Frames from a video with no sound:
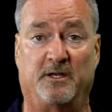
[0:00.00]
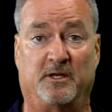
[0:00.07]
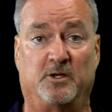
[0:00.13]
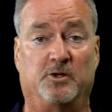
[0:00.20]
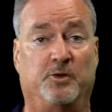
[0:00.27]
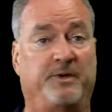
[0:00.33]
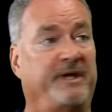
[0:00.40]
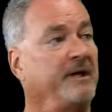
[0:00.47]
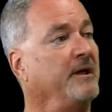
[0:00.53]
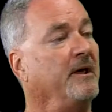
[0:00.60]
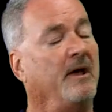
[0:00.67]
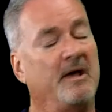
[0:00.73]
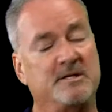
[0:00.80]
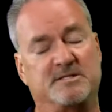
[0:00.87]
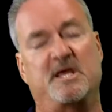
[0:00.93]
including
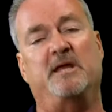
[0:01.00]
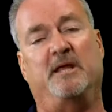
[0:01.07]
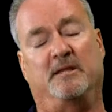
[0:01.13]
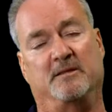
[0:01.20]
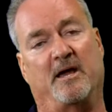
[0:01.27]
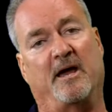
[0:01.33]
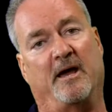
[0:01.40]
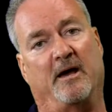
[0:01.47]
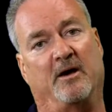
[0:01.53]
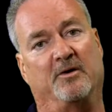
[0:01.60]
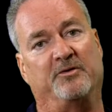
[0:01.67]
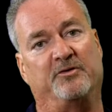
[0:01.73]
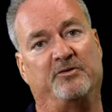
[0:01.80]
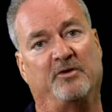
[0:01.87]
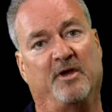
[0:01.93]
tenting the
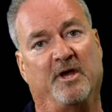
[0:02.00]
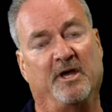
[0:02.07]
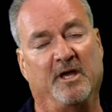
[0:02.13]
house.